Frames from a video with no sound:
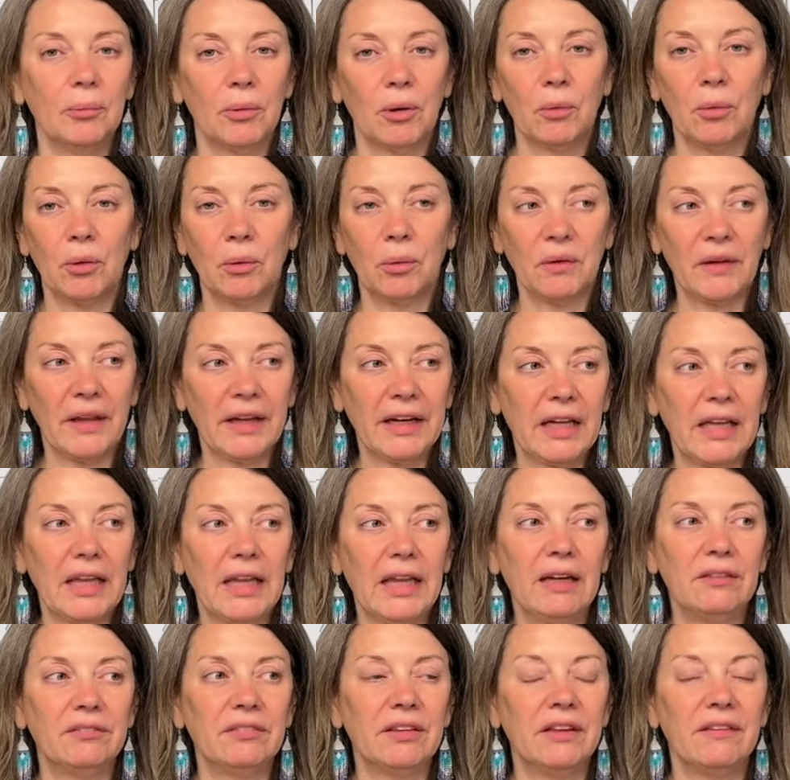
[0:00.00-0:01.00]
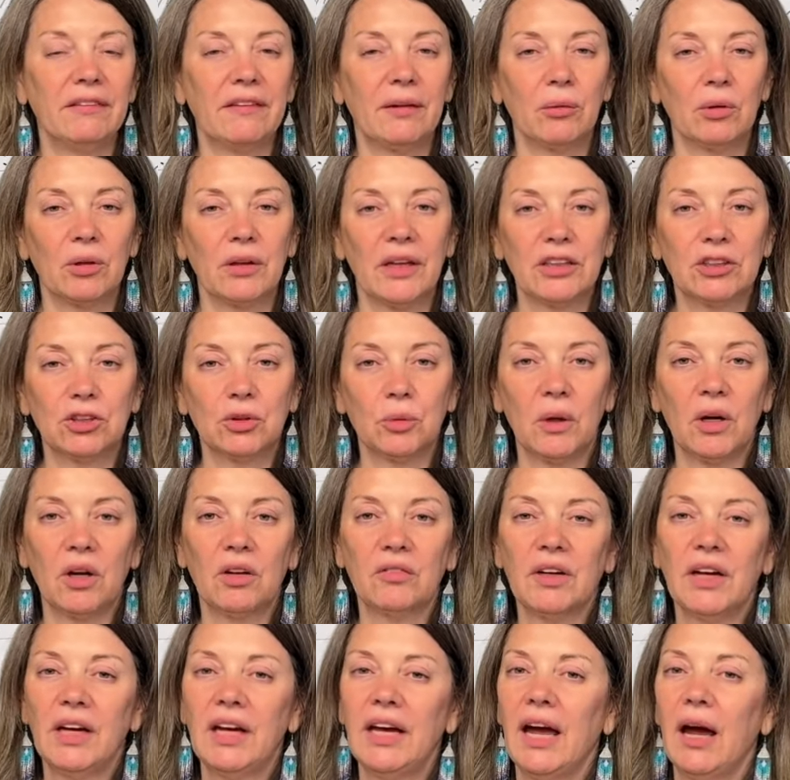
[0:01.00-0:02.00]
but we were like 11, then we're like
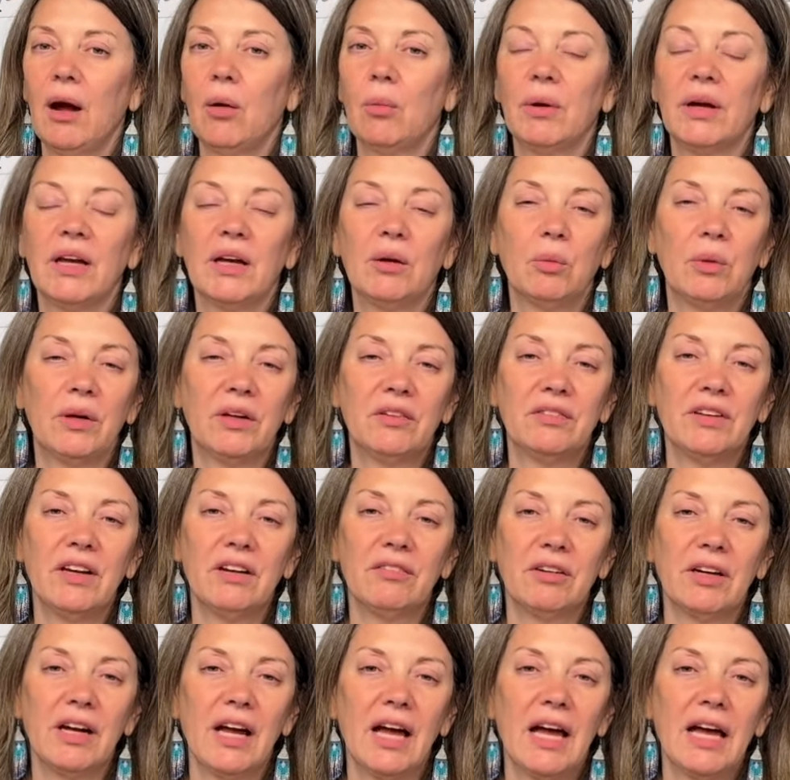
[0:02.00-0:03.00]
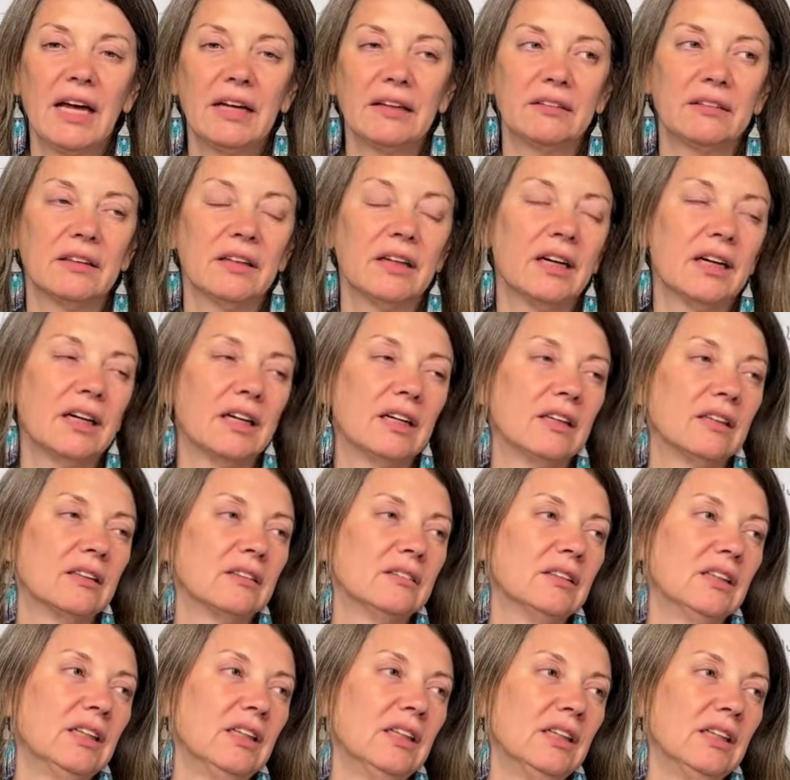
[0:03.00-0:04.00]
12, and we've never
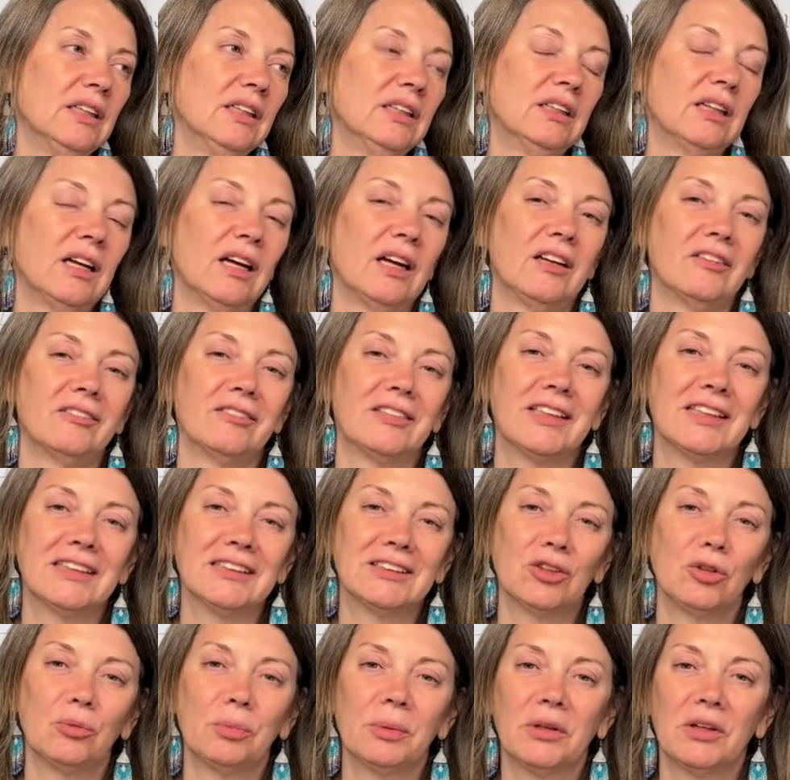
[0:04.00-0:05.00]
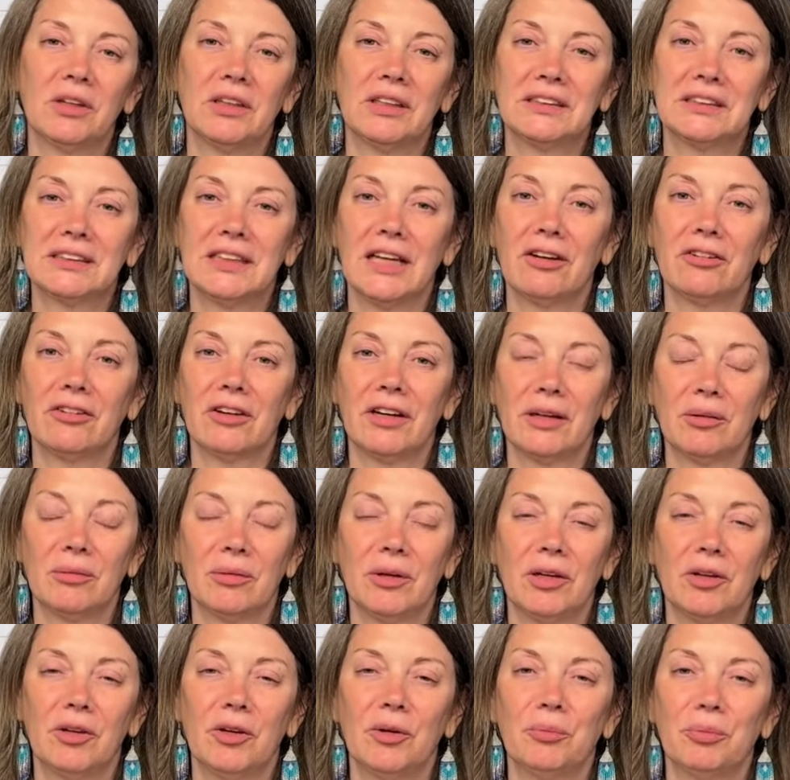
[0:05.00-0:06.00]
had these open on a Saturday
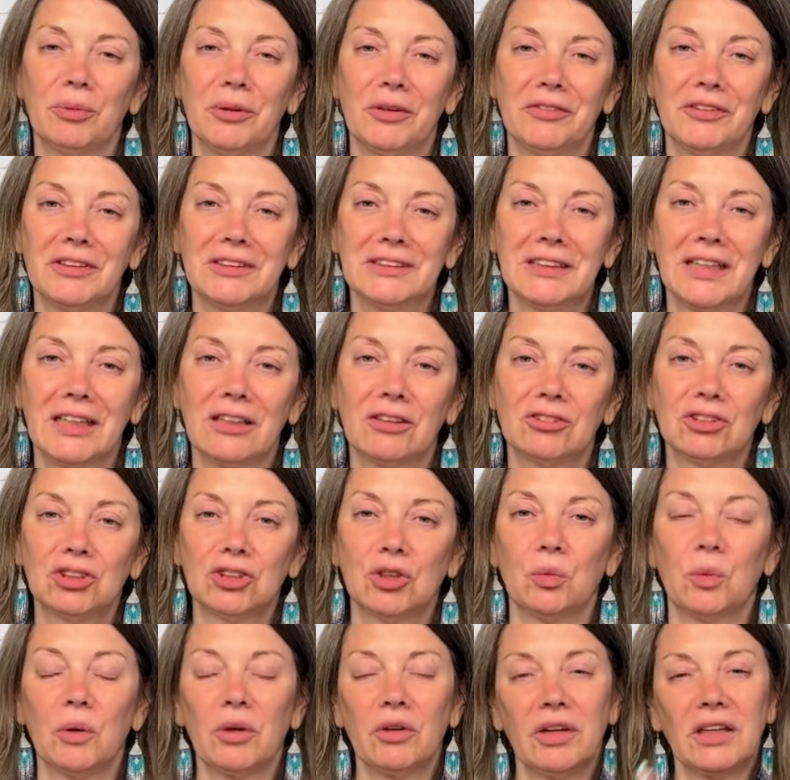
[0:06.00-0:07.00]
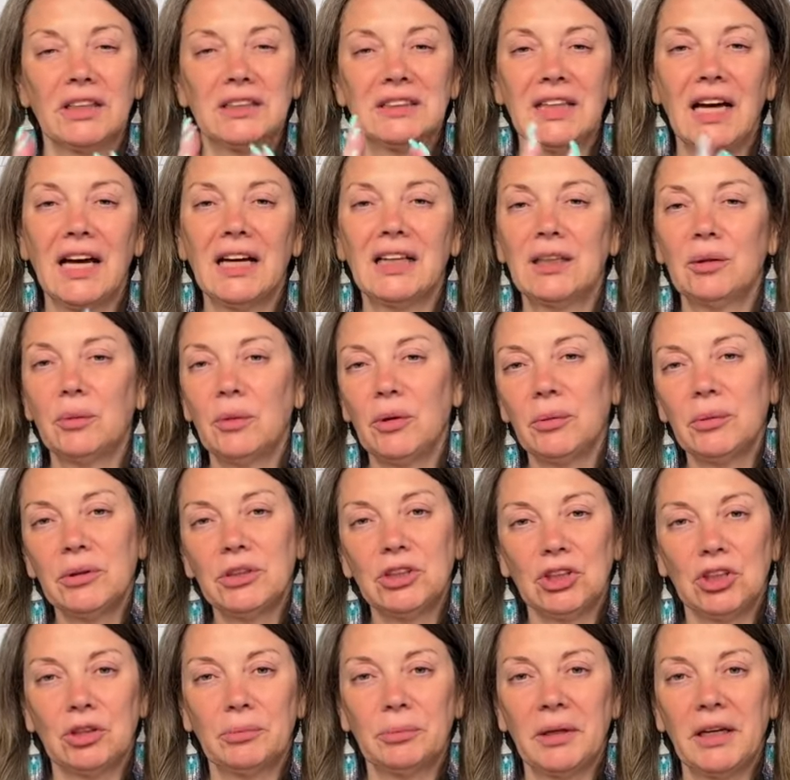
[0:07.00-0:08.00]
in previous cycles. So we're exactly where we
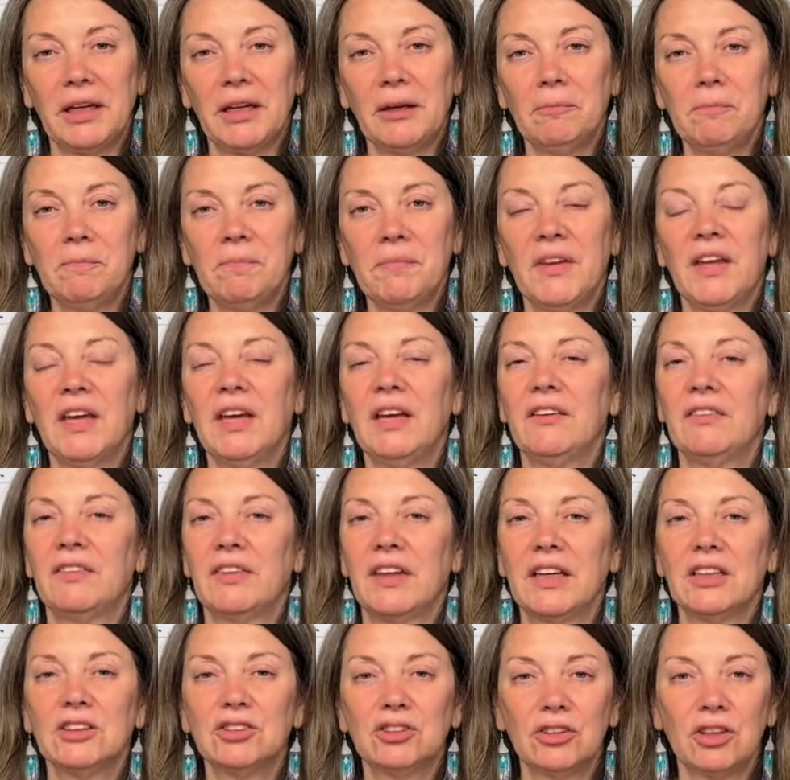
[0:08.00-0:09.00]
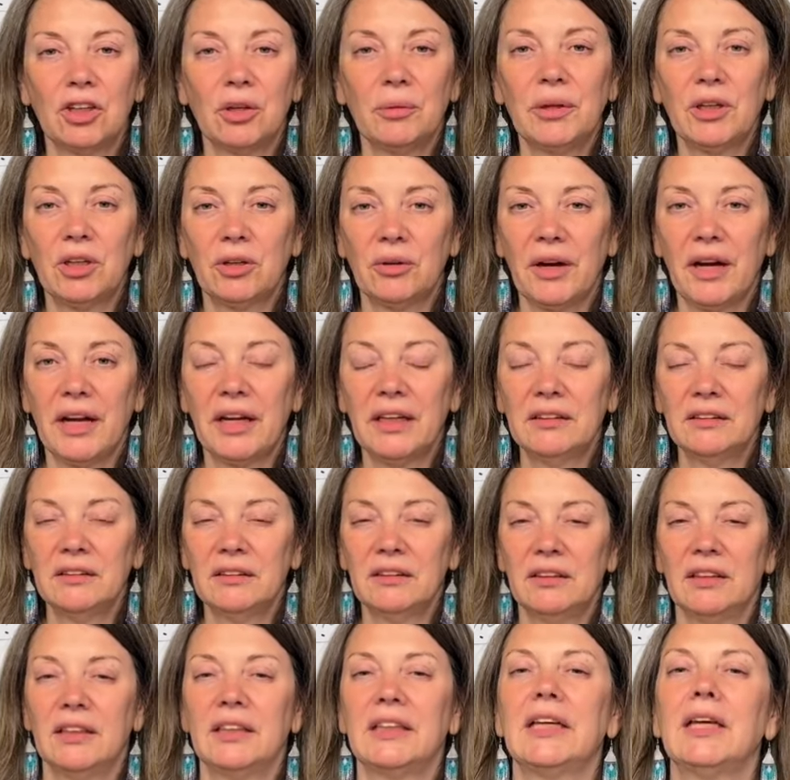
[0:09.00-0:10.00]
should be. Things are going great.
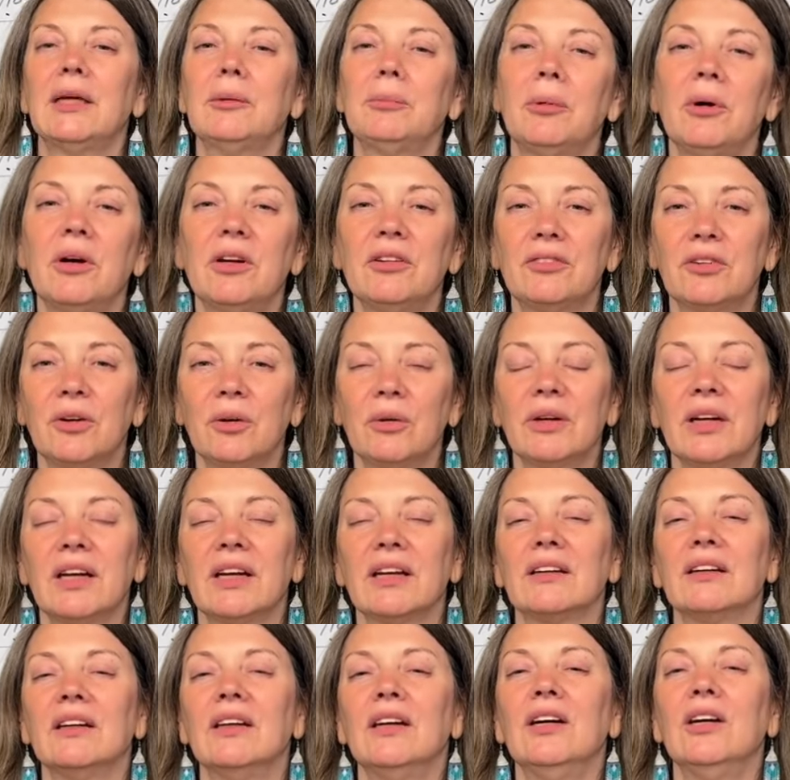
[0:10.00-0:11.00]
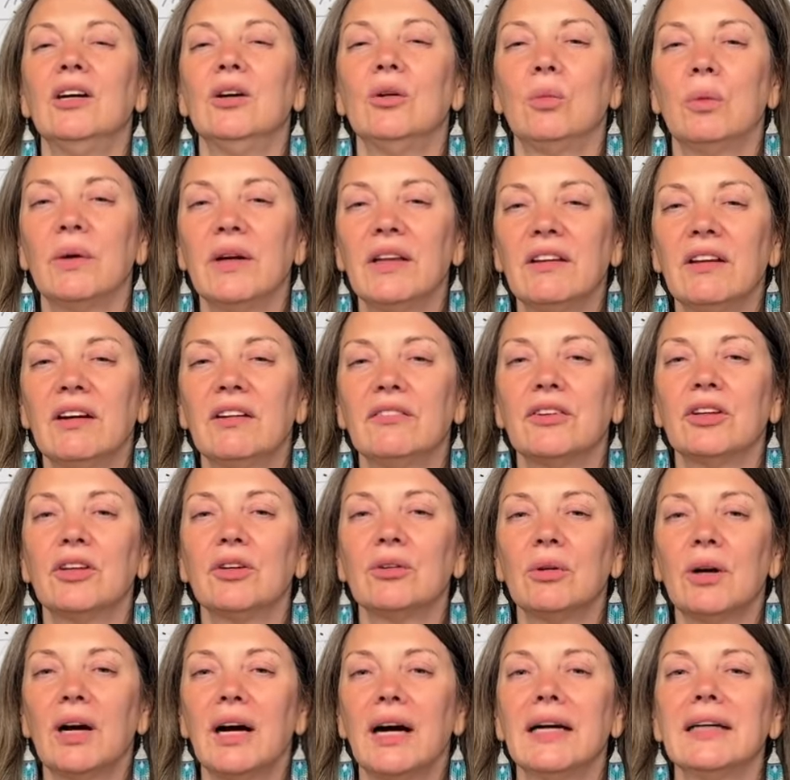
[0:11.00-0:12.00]
Keep on voting. We love
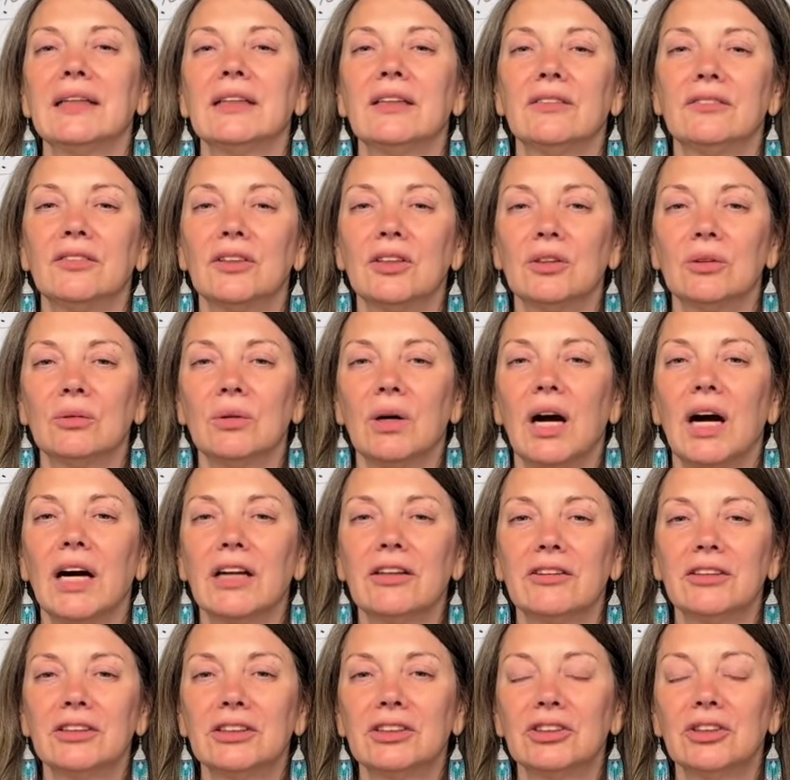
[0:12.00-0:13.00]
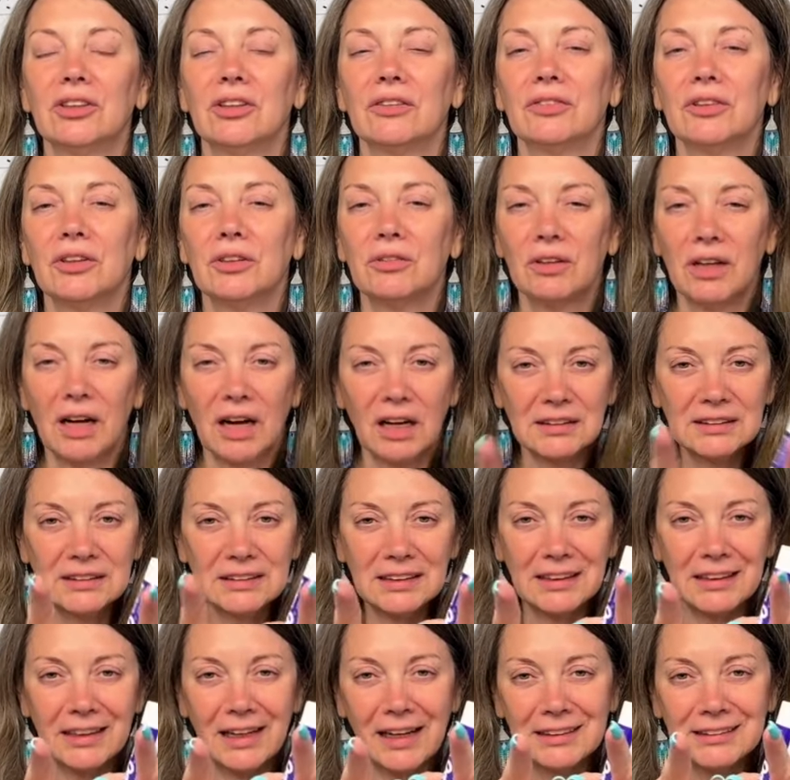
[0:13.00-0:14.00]
you. I love you. Honored to serve you. I'll
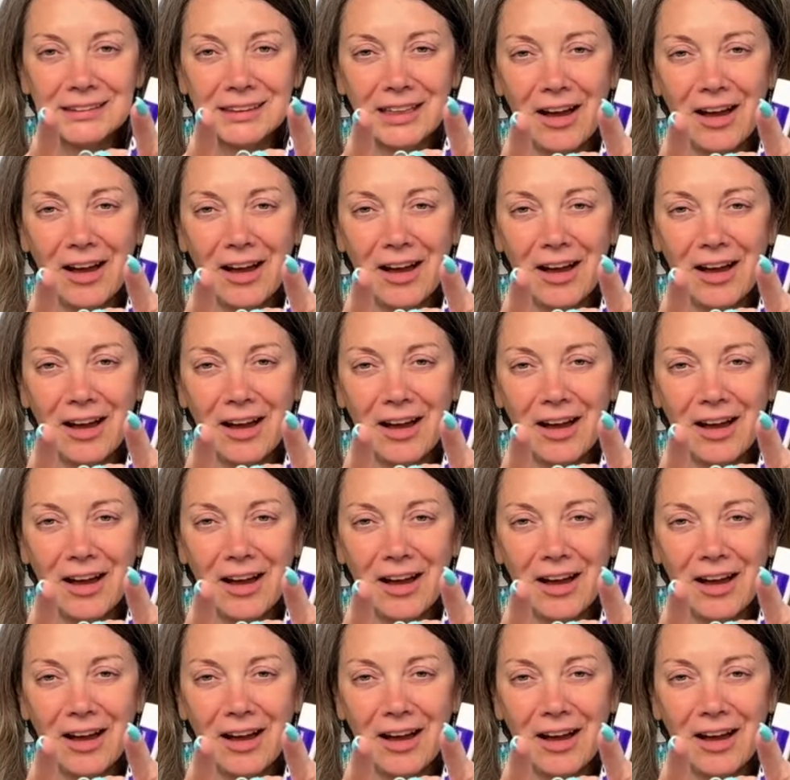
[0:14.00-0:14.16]
see you next